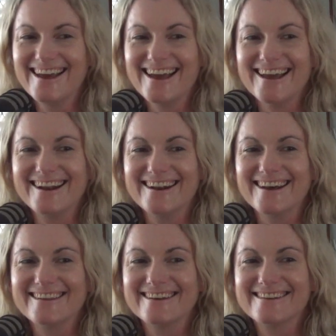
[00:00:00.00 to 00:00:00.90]
and
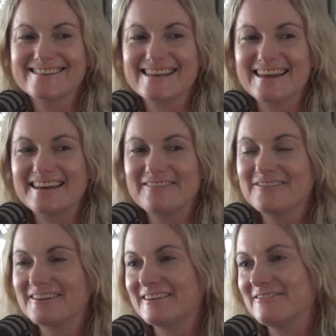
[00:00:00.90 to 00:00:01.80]
another South
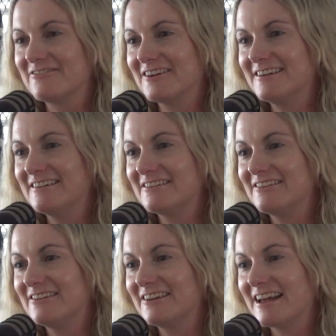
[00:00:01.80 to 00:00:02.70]
African friend
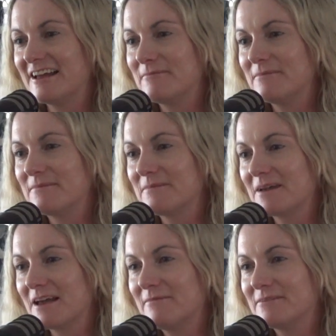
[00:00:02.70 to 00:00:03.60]
who came
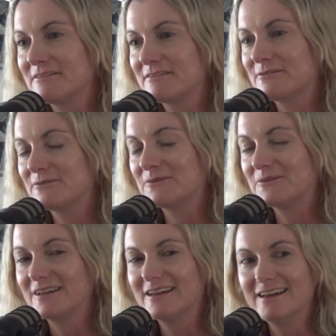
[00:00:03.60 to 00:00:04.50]
to
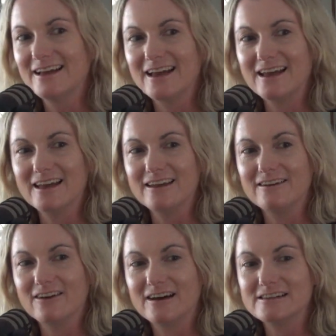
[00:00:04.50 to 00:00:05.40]
school,
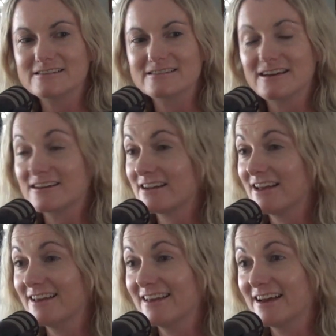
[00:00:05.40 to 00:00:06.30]
and I just started
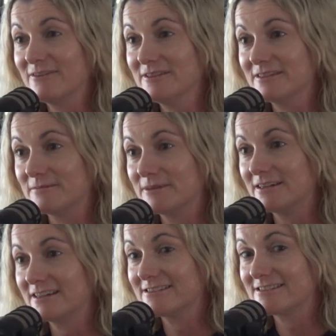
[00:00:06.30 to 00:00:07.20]
hanging out with them
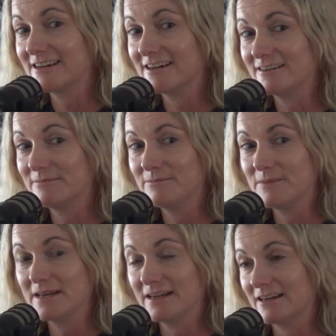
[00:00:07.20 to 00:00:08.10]
and started
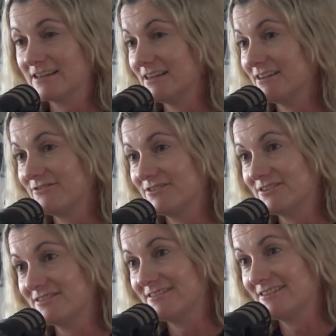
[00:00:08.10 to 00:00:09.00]
being lucky enough
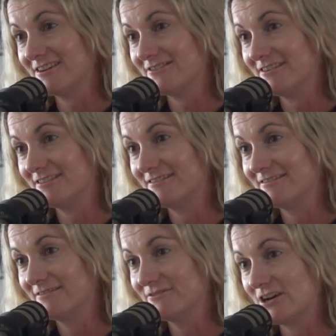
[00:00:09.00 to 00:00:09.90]
to go and
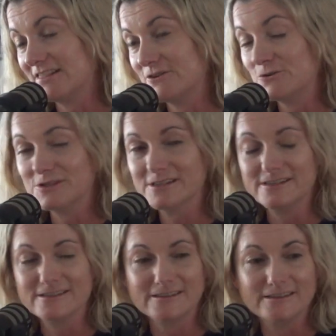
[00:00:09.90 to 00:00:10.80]
ride their
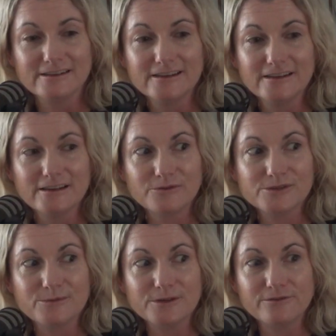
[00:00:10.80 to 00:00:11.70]
horses, and
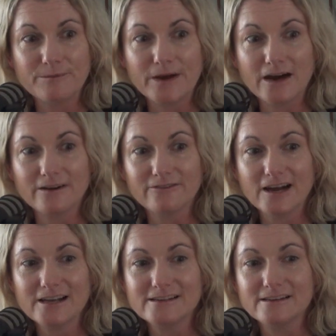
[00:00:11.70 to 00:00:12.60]
was a bit of a barn
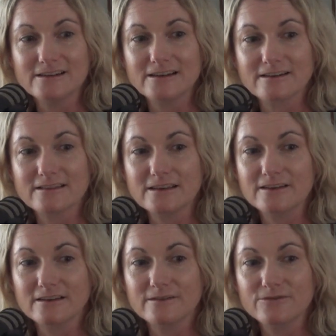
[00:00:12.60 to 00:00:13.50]
rat, and I
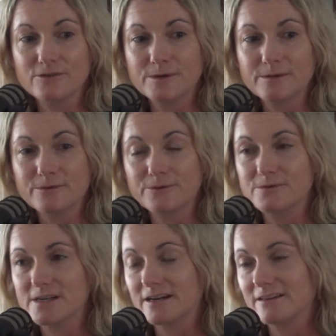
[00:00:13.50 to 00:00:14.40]
think a few people
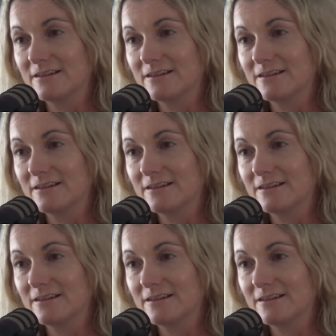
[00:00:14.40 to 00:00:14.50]
down at the